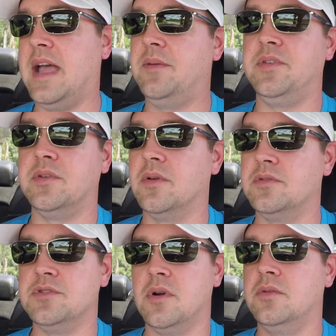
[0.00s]
I have
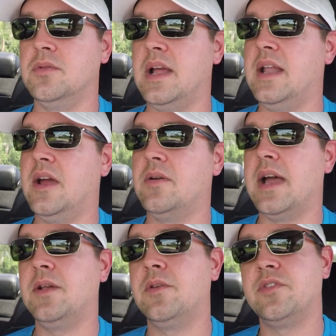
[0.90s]
0 drone right now.
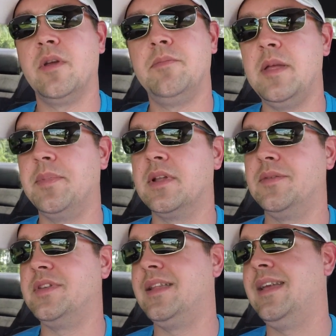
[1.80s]
I know there's some people that
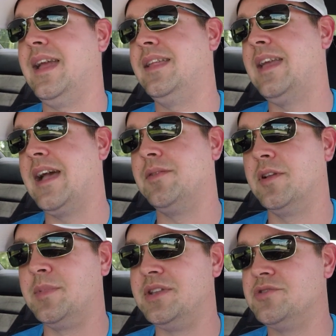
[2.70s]
have said they have a
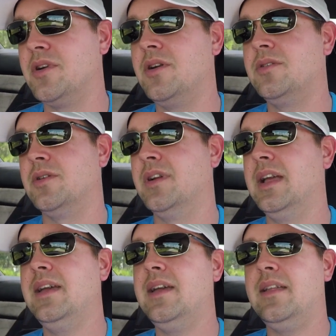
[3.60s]
little bit of drone, or
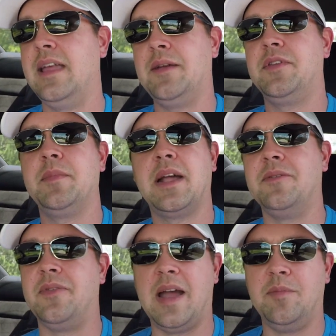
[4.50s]
they have some kind
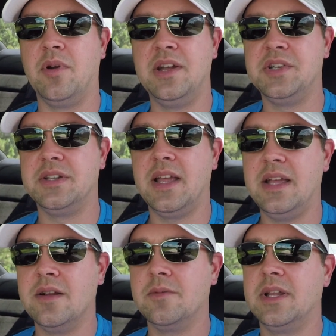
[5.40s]
of vibration they
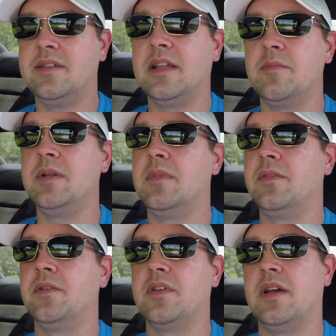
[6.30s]
hear when they take the mid
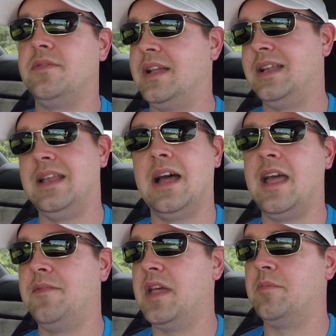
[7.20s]
mufflers off. I did not
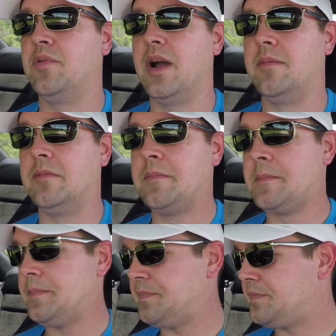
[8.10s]
have that problem.
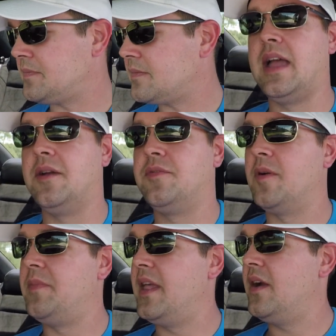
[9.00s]

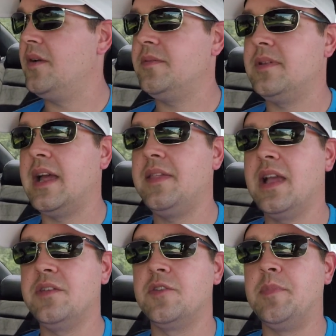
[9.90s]
From there, I
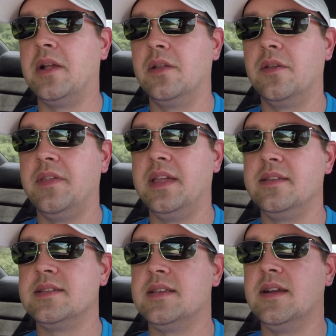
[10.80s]
think I just bought little things.